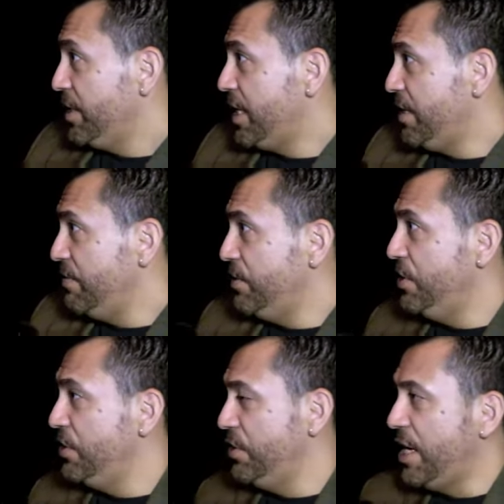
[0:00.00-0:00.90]
Kind of,
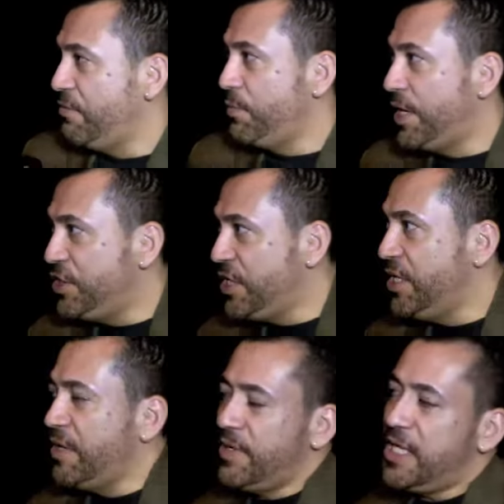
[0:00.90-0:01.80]
you have a
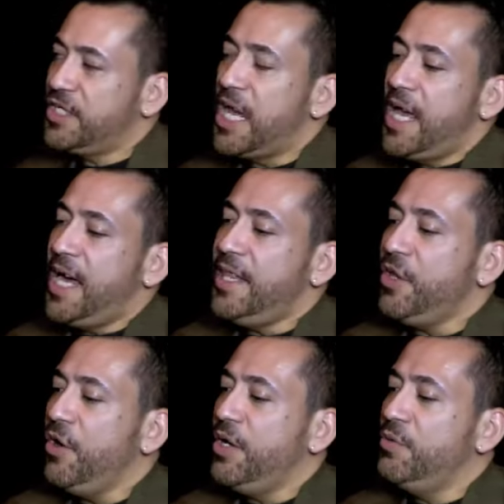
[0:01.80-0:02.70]
budget, you have an ads. I
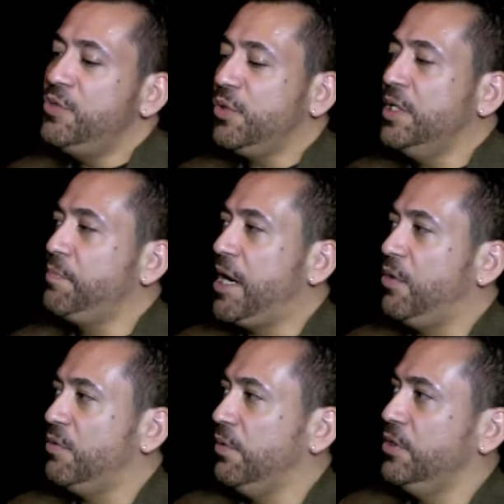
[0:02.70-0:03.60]
thought it was really
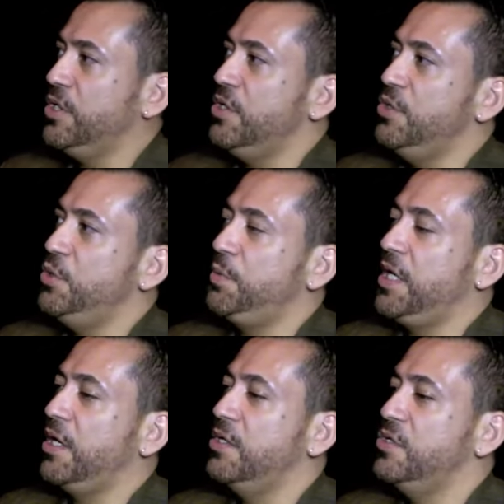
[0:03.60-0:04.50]
powerful to use
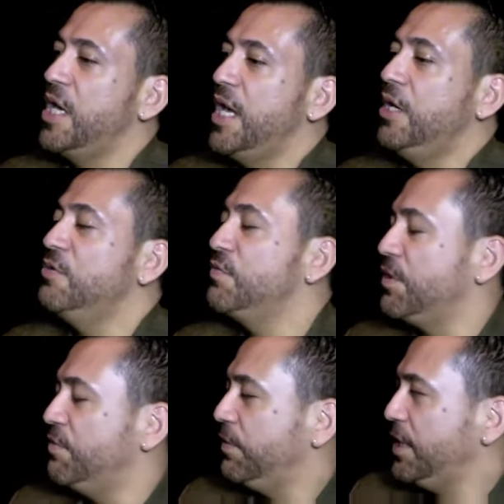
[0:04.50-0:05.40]
because it was
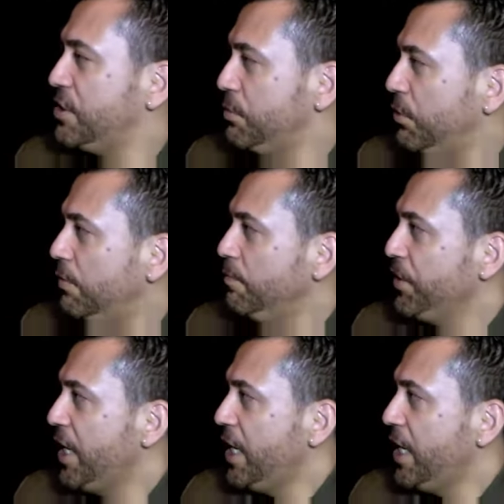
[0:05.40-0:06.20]
very flexible.